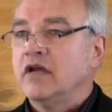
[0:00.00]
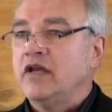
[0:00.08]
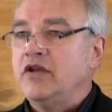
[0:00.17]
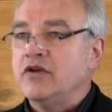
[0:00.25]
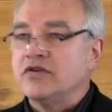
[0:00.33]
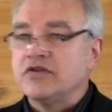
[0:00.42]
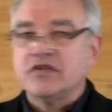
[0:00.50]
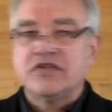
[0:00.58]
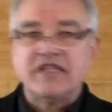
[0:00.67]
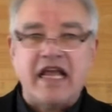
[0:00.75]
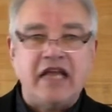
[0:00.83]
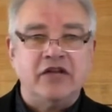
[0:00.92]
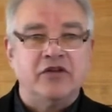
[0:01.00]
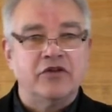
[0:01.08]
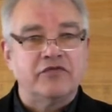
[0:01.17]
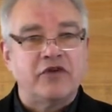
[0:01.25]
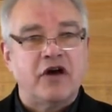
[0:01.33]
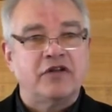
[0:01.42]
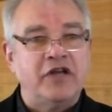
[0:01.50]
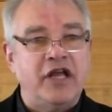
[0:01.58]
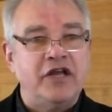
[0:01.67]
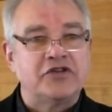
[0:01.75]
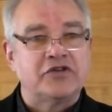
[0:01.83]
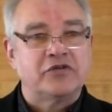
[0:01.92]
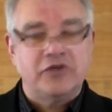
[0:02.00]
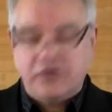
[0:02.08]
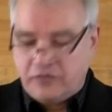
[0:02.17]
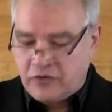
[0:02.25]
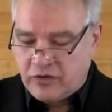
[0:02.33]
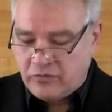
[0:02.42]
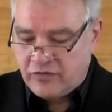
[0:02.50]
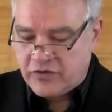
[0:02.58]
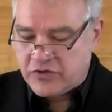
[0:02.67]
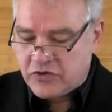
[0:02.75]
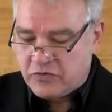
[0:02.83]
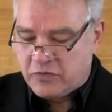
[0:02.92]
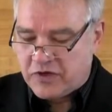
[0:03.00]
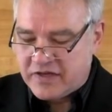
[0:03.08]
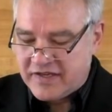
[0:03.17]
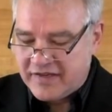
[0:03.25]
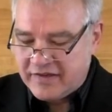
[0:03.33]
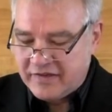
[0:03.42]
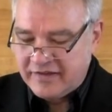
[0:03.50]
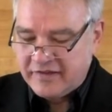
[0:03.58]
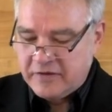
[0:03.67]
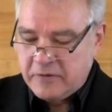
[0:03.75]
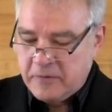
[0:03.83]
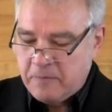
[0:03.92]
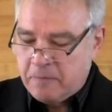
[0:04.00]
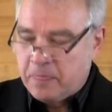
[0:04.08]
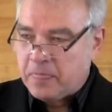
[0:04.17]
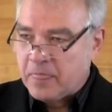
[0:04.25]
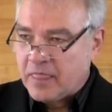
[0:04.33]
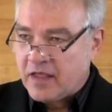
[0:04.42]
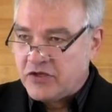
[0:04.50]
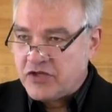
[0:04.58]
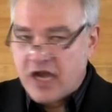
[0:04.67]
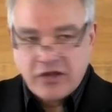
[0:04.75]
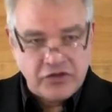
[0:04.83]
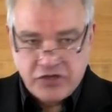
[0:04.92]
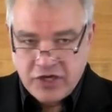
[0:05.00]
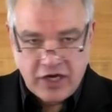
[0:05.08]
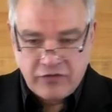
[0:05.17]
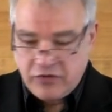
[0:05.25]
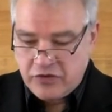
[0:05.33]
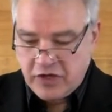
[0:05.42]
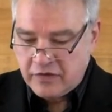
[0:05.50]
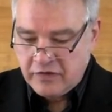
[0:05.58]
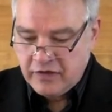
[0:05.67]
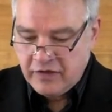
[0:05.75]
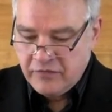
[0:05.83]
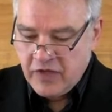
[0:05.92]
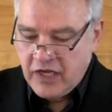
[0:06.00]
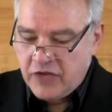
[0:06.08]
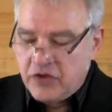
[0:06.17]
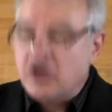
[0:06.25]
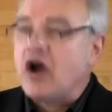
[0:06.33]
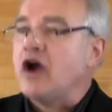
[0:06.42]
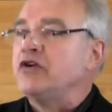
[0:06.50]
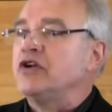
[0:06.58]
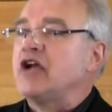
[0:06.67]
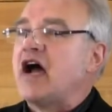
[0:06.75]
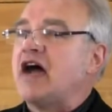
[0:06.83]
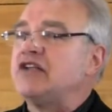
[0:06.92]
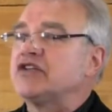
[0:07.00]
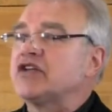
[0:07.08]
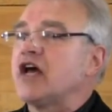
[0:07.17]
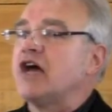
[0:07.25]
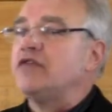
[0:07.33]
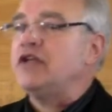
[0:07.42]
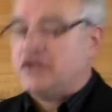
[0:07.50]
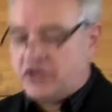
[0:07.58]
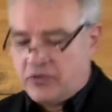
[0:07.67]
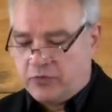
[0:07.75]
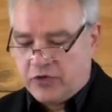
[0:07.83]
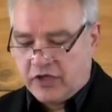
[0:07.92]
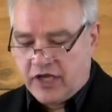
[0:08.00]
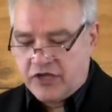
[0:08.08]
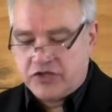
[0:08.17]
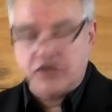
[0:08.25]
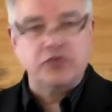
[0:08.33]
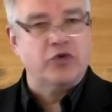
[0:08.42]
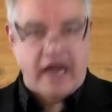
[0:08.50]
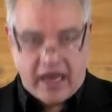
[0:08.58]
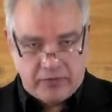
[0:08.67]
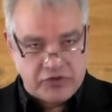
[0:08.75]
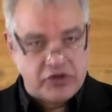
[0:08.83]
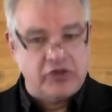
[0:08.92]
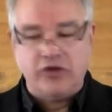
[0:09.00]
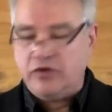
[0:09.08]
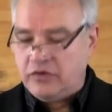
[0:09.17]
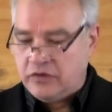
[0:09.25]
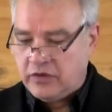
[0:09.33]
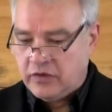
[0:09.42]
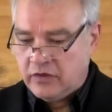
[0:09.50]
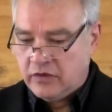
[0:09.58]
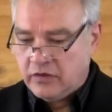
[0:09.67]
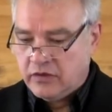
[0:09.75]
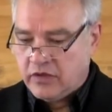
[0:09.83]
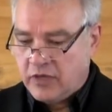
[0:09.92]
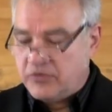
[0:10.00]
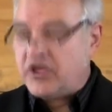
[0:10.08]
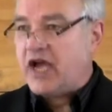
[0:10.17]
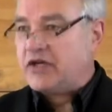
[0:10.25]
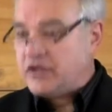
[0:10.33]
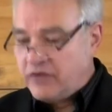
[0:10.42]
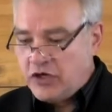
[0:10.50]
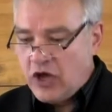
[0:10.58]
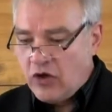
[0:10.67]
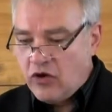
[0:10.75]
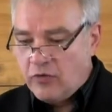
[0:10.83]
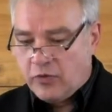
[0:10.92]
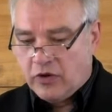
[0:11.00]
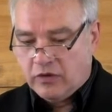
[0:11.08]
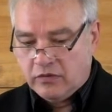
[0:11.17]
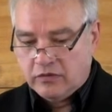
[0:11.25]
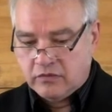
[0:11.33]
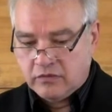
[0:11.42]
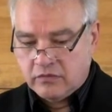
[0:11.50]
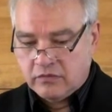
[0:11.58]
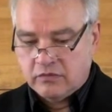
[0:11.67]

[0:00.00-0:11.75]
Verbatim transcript: And here's Satan, the fallen angel, in the form of a serpent, challenging everything. In the garden, God's covenant stipulations were absolute, objective, and knowable.